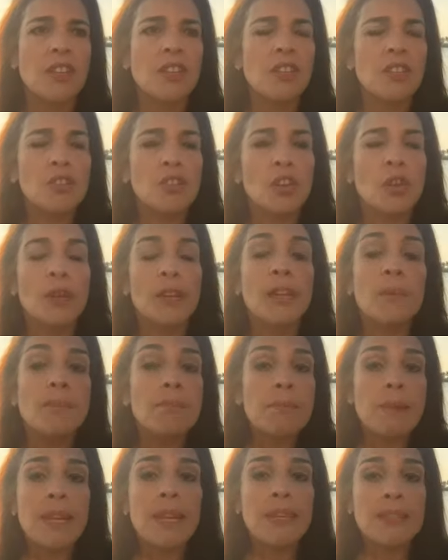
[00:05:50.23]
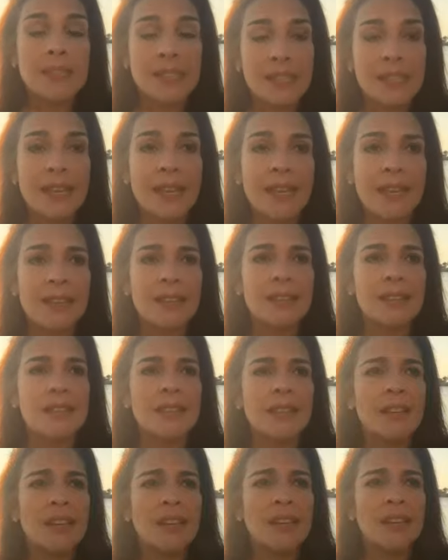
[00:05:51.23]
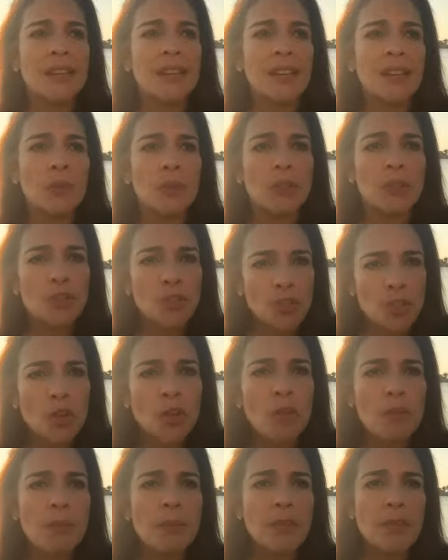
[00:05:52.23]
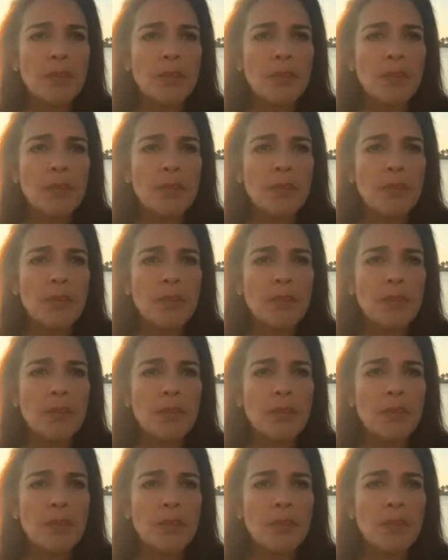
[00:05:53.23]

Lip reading: So it makes sense that with so